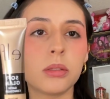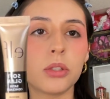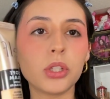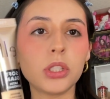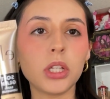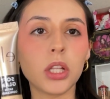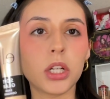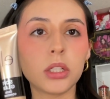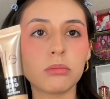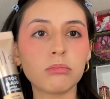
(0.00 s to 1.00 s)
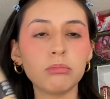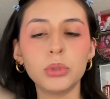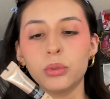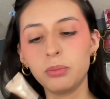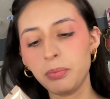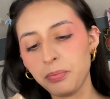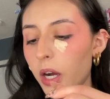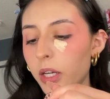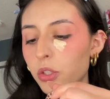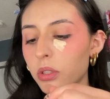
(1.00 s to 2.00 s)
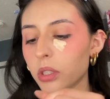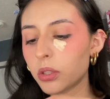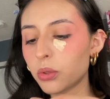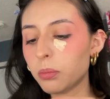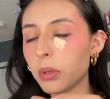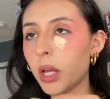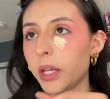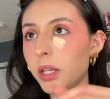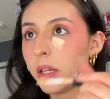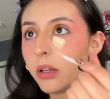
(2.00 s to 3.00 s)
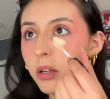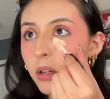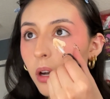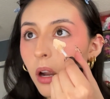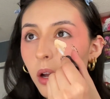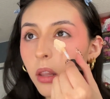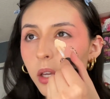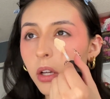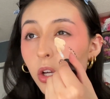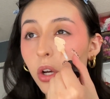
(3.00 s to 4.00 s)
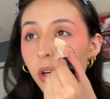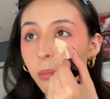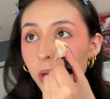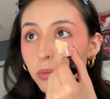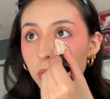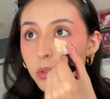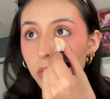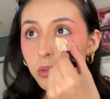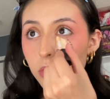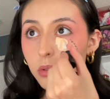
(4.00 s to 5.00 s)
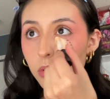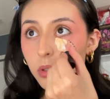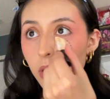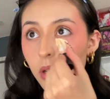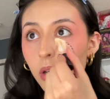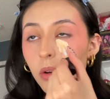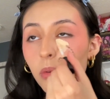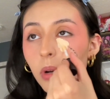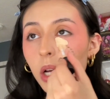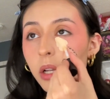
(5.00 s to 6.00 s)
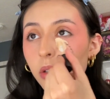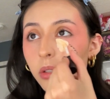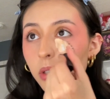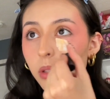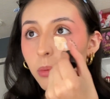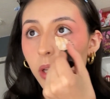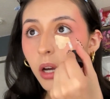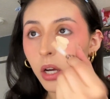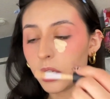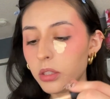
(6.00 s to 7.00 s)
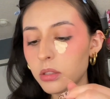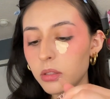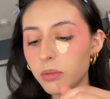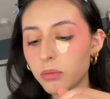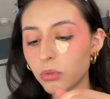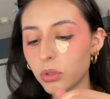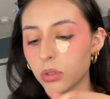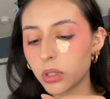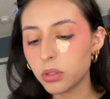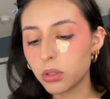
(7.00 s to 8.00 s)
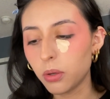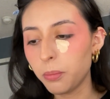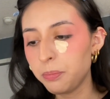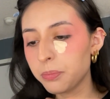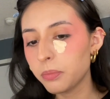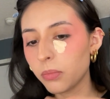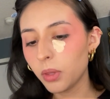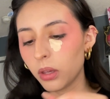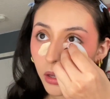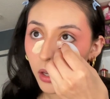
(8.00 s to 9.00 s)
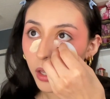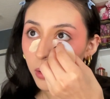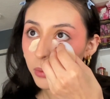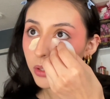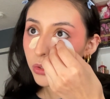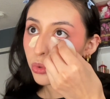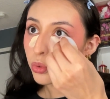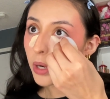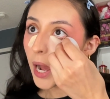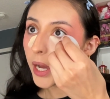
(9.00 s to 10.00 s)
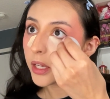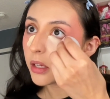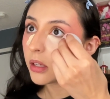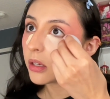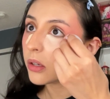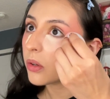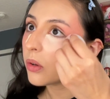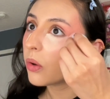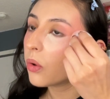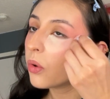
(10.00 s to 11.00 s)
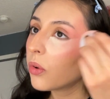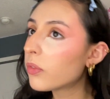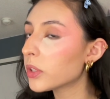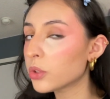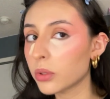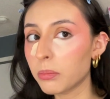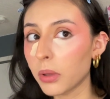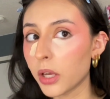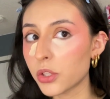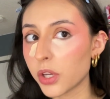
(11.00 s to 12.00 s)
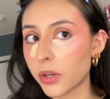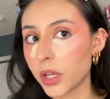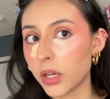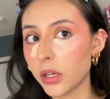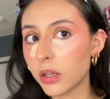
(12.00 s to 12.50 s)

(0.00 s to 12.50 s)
concealer. Boom. I just like to apply it here, like a good amount, right underneath my eyes, just like so. And I'm gonna drag it over to the blush area,